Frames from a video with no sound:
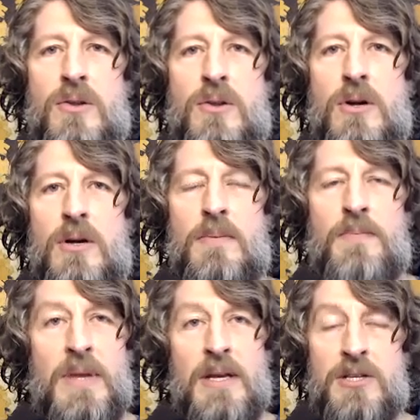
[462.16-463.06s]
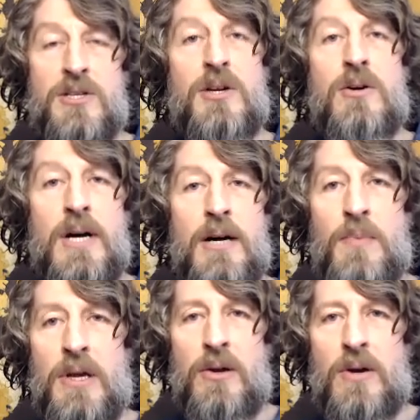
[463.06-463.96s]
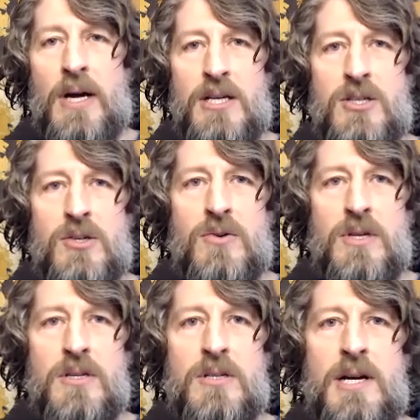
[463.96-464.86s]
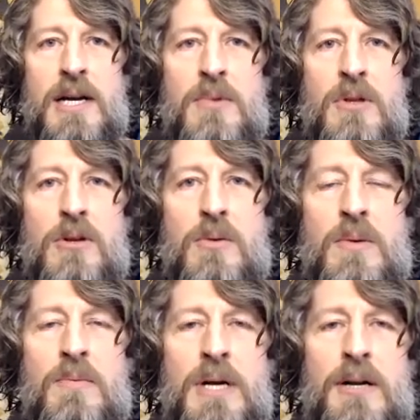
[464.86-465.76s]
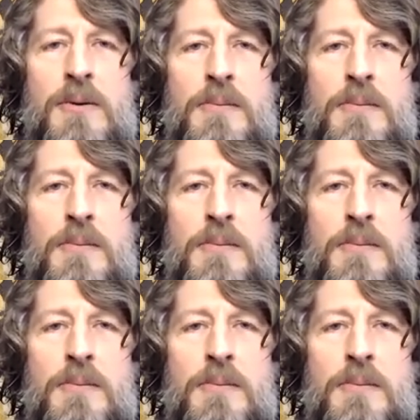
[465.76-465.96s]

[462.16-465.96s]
uh, still helping you guys through this time a little bit better?